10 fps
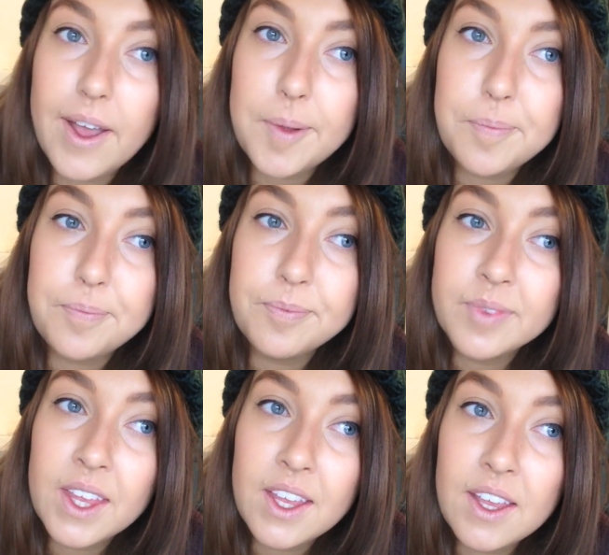
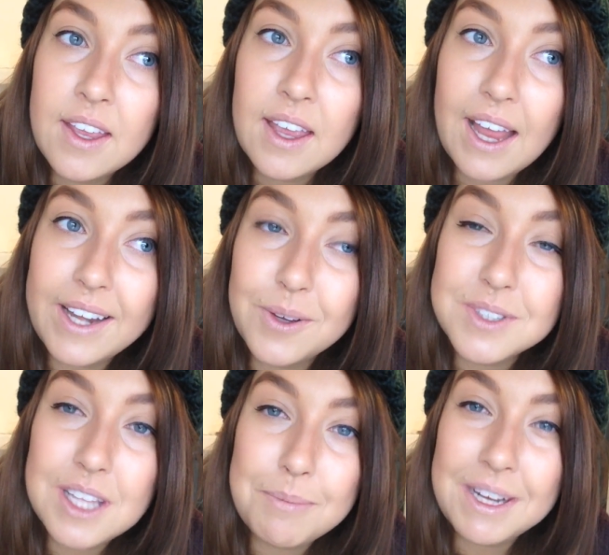And it
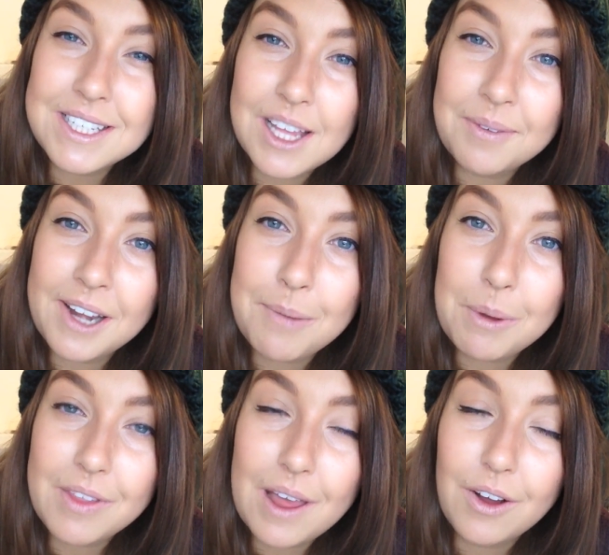also means that I'm going to be
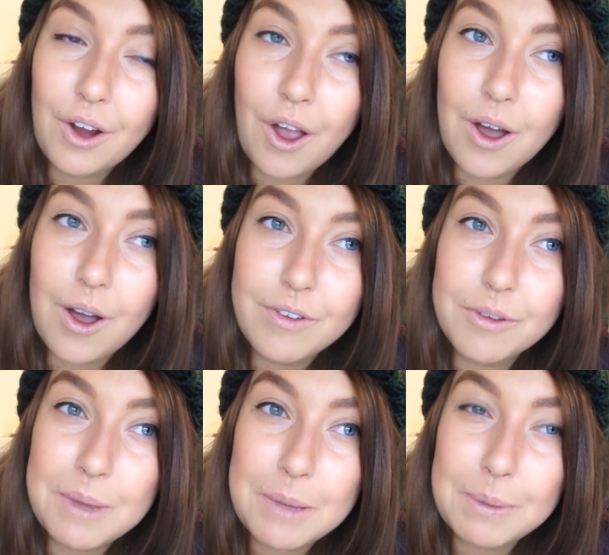without a car
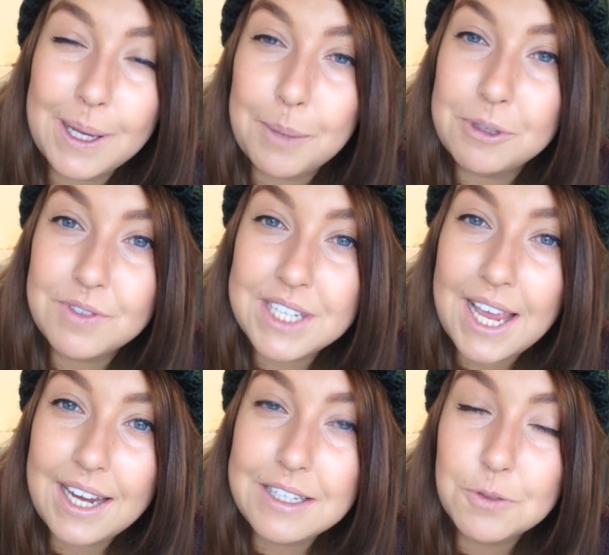for maybe a couple of
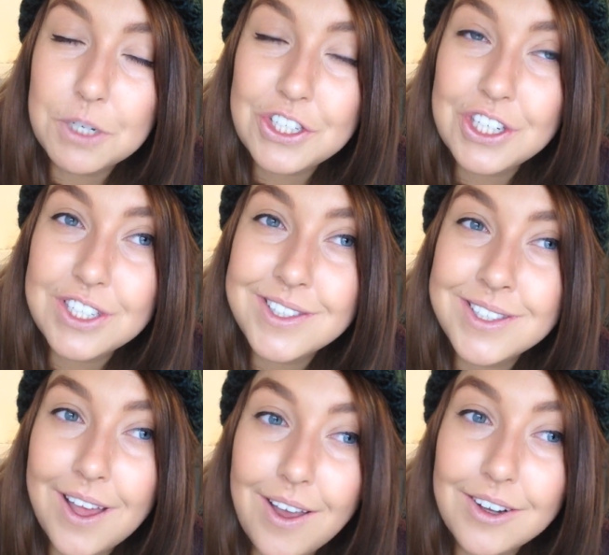days, which
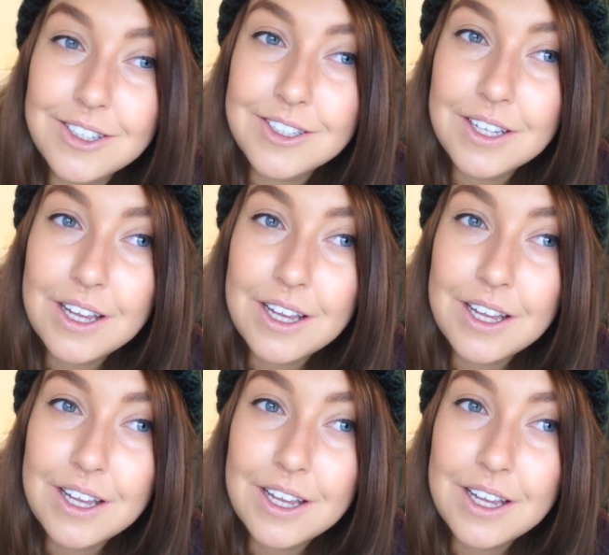sucks.